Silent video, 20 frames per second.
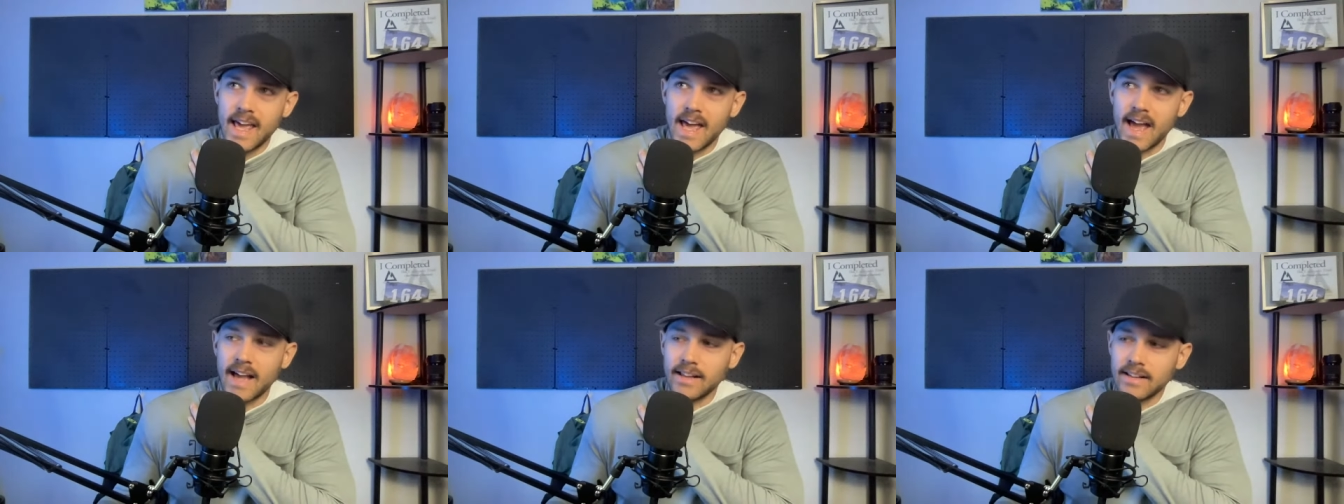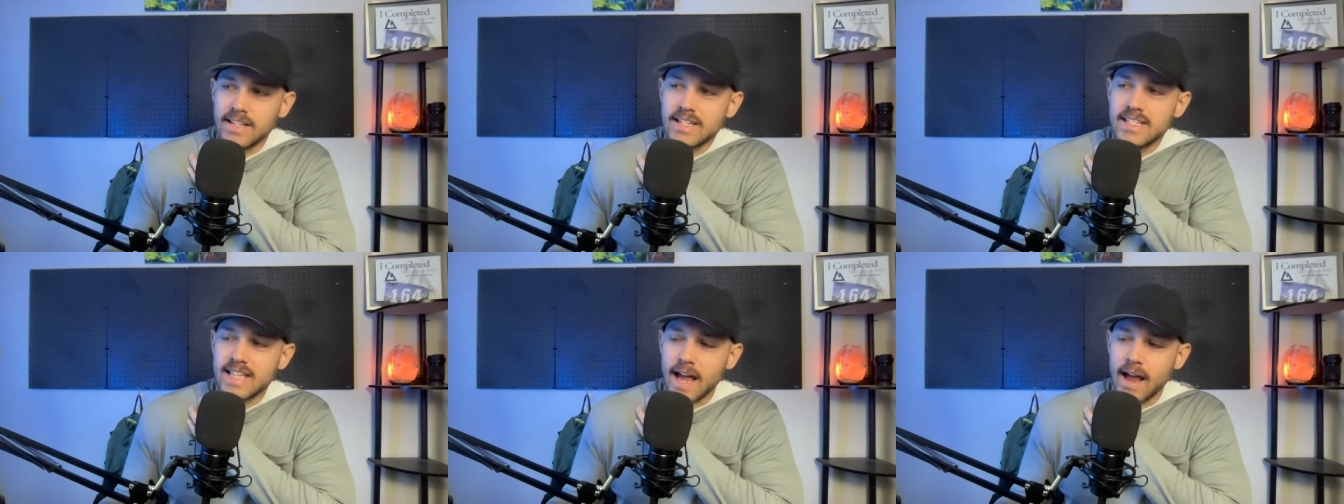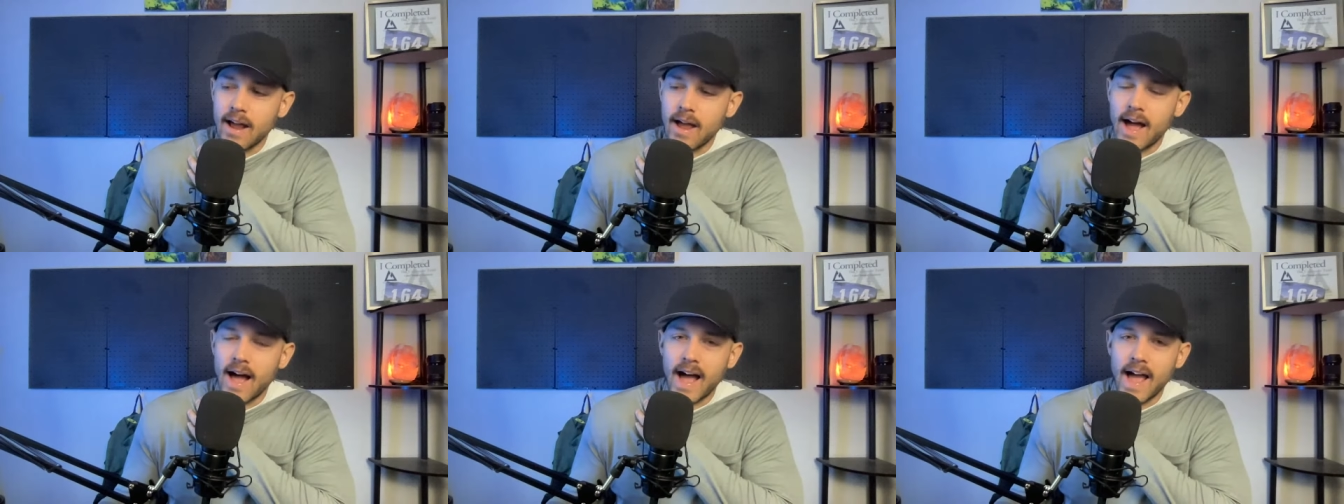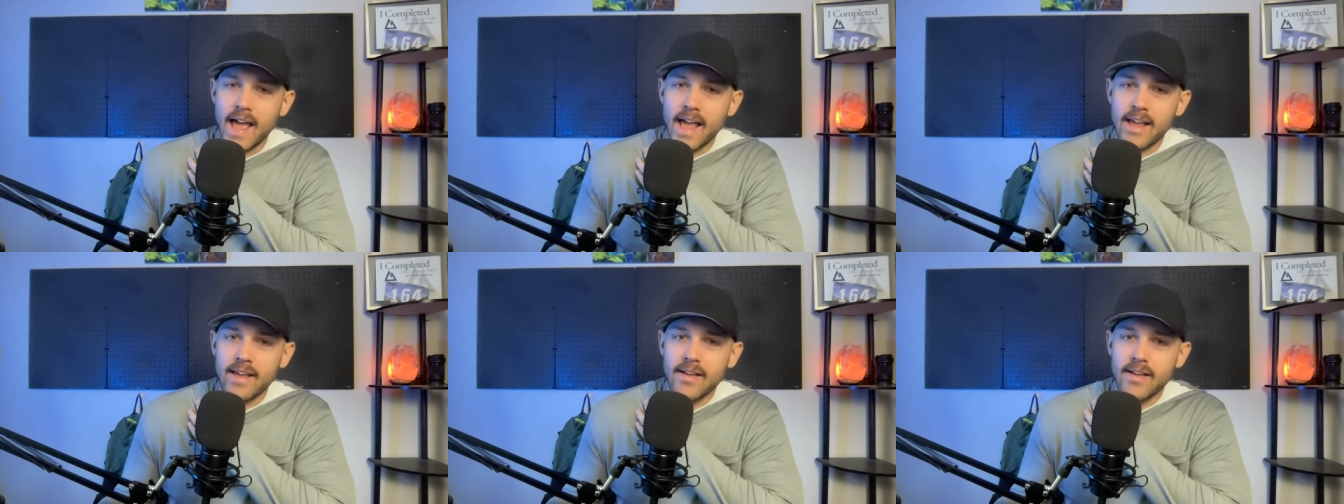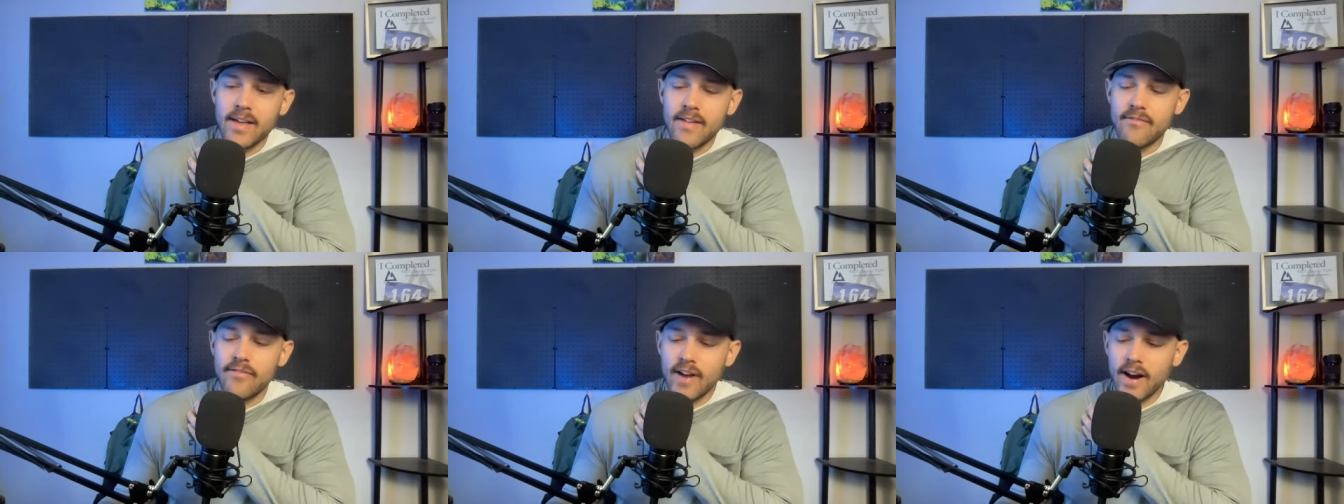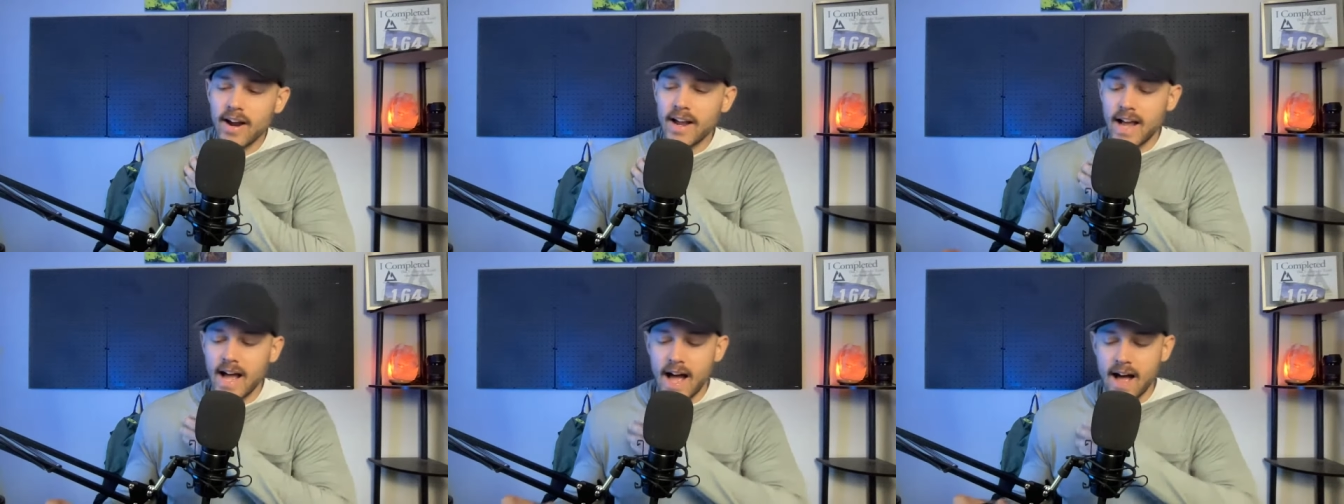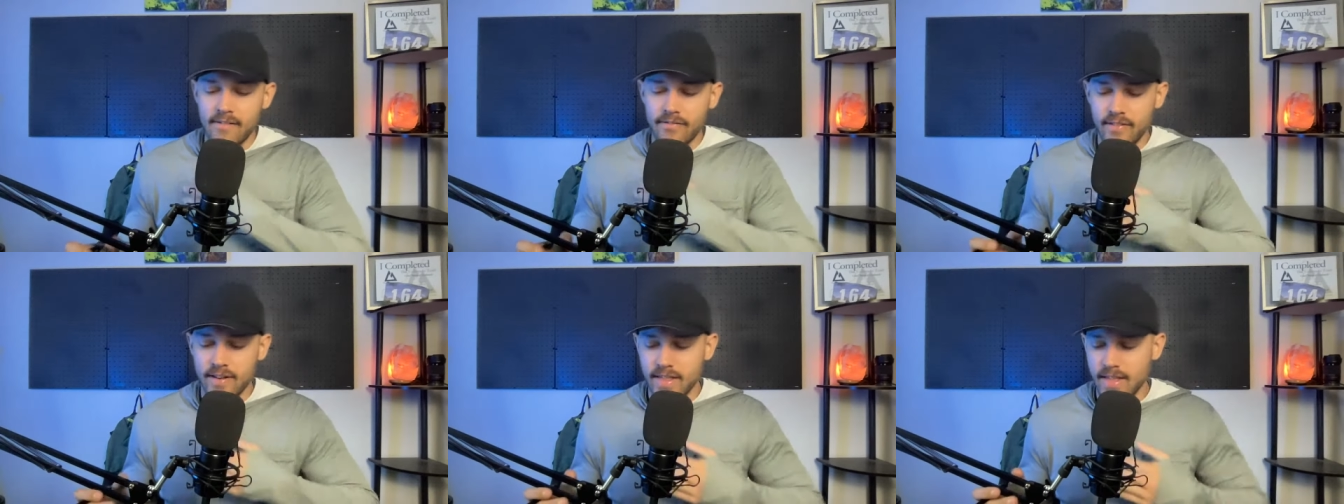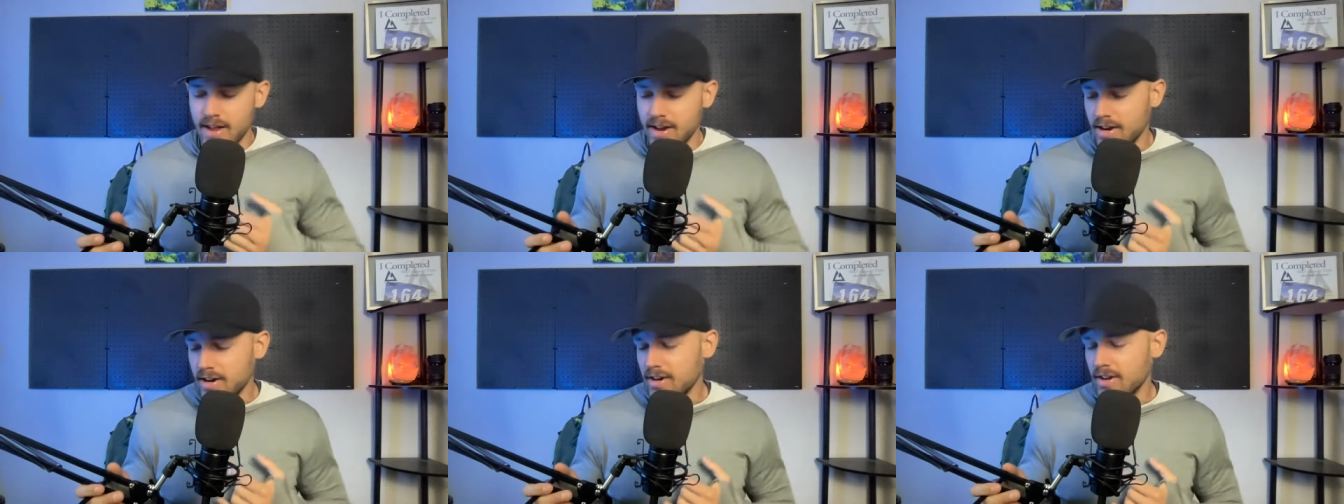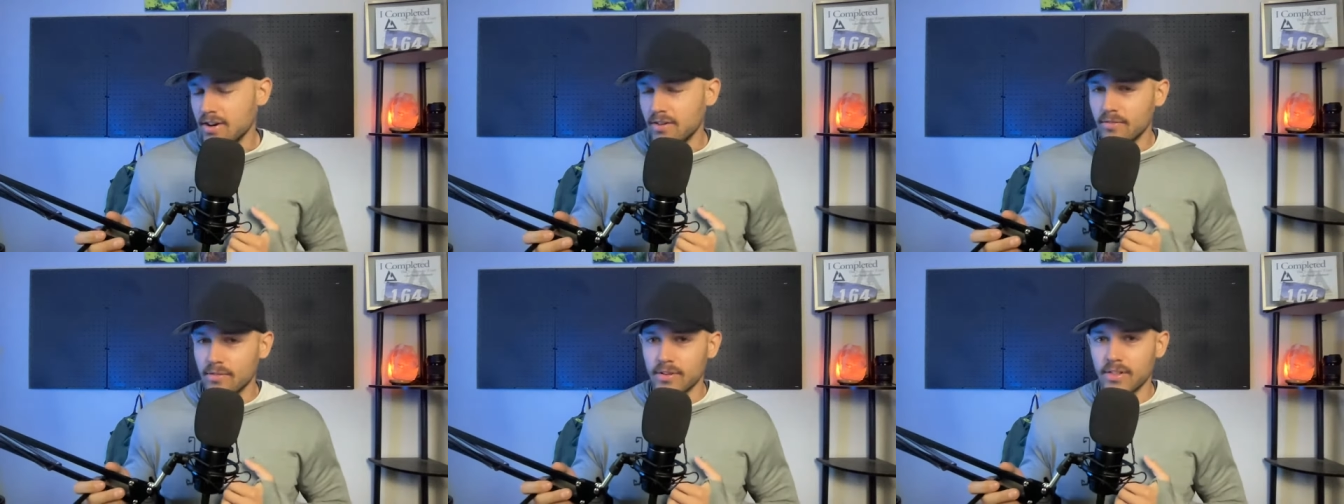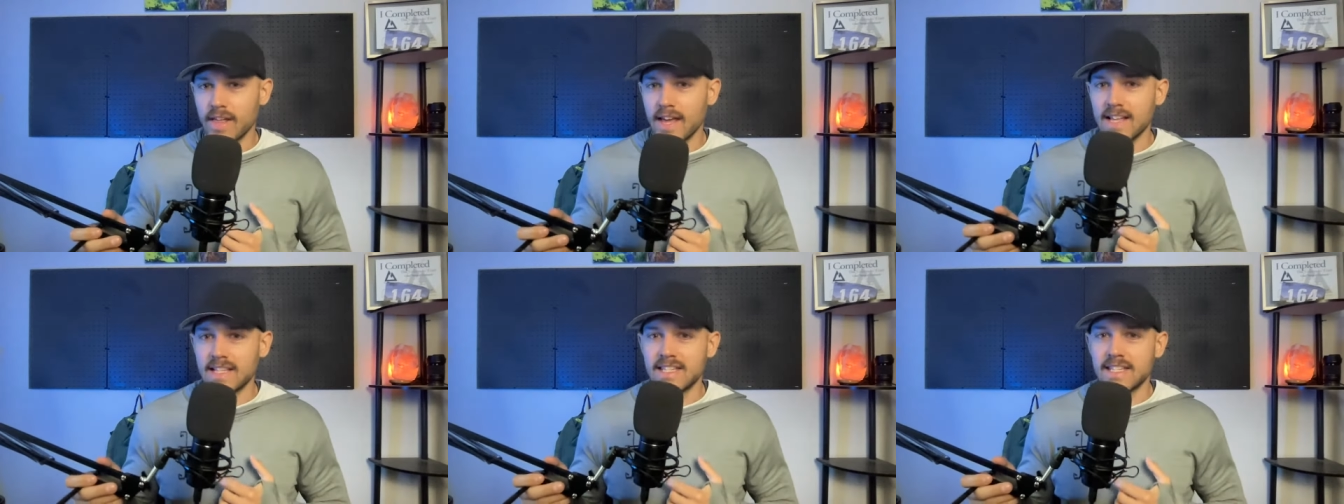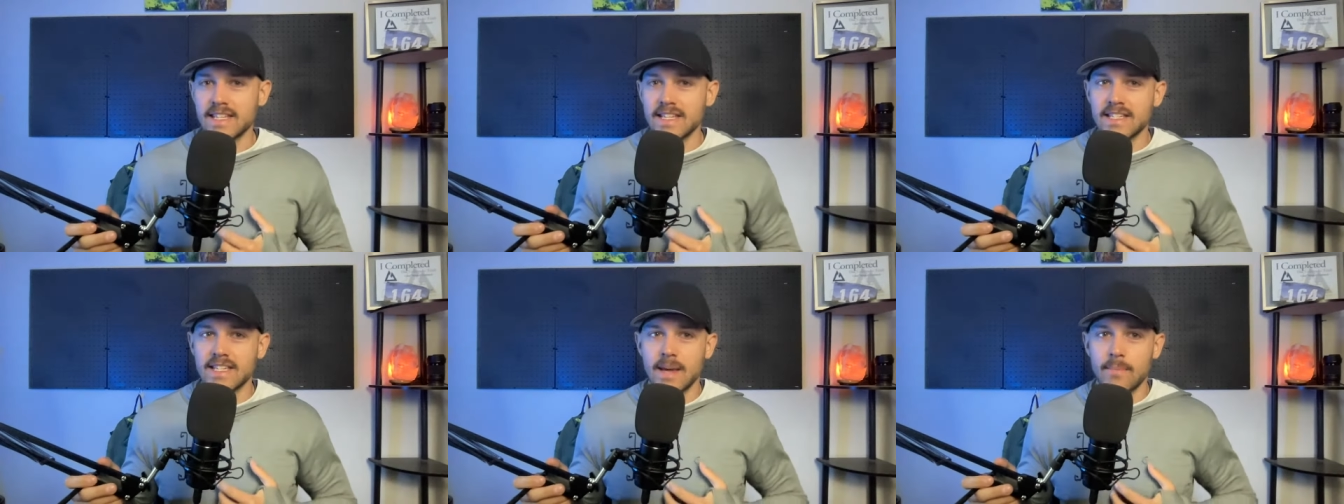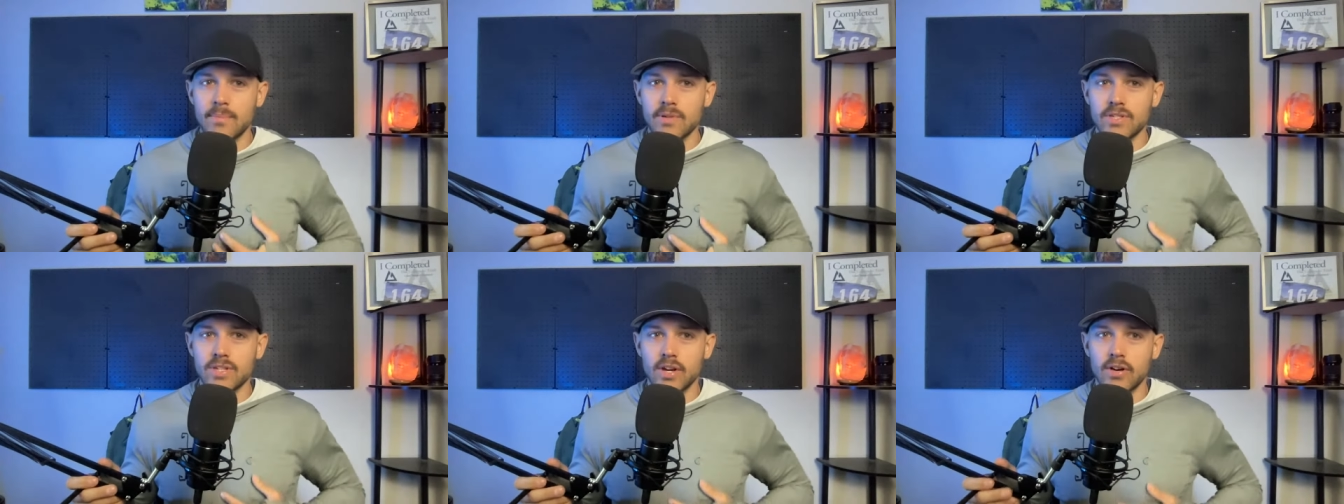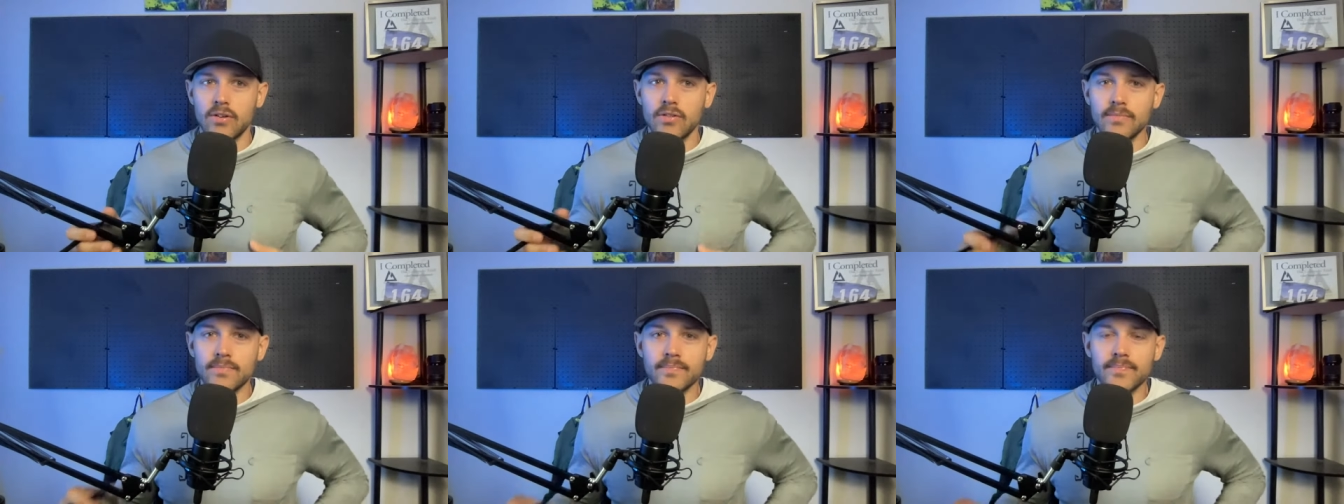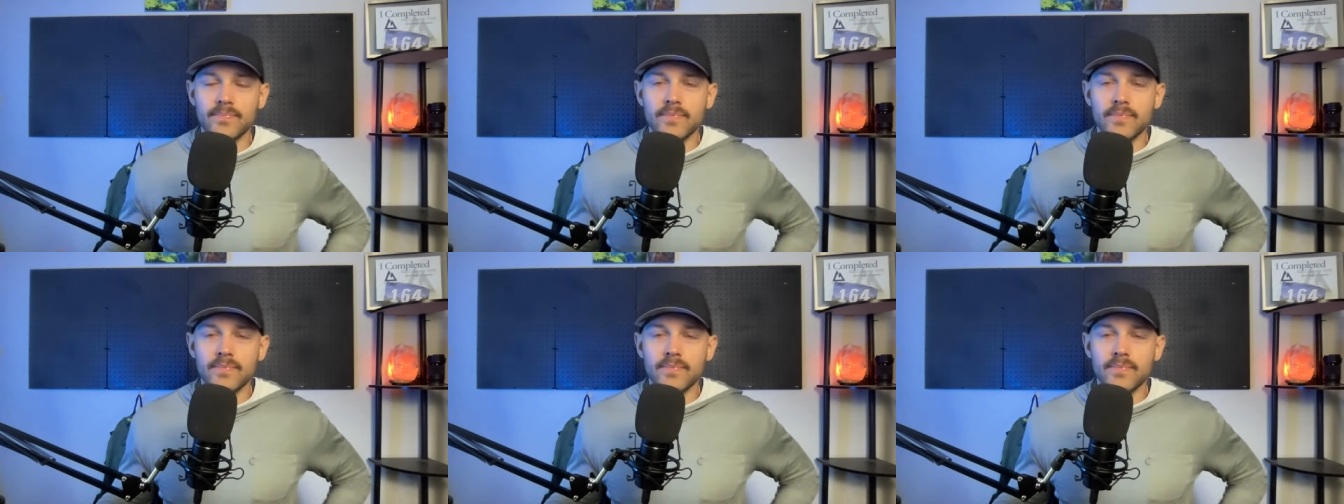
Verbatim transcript: At least I, I am very confident that you're gonna relate to this episode.